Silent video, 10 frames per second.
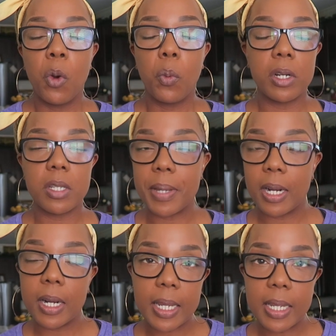Whereas
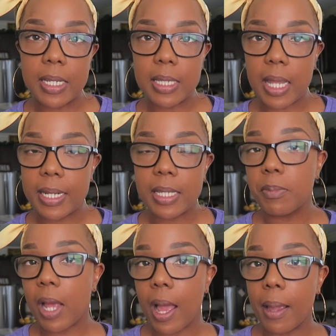Americans, like
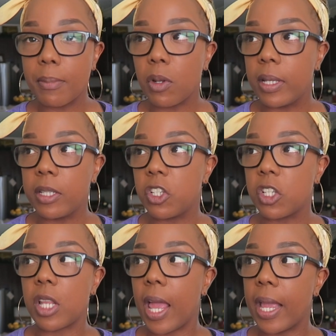sometimes it's
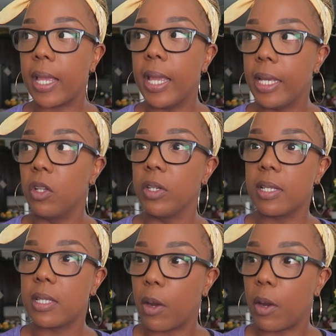just like an illness.